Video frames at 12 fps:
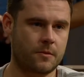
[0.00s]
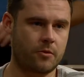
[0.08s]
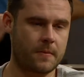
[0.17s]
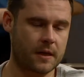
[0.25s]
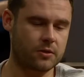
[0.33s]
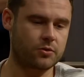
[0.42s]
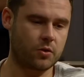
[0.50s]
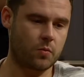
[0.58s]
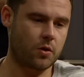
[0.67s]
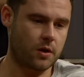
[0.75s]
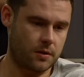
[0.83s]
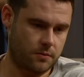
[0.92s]
Rebecca's done
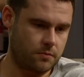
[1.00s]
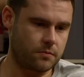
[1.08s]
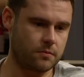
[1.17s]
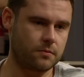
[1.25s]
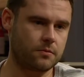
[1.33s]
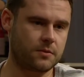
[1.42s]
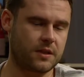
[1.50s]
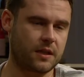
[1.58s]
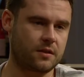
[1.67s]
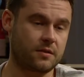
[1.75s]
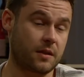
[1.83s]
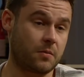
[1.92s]
one and
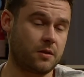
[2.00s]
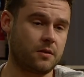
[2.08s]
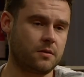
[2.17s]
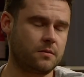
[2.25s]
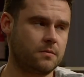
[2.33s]
taken Seb with her.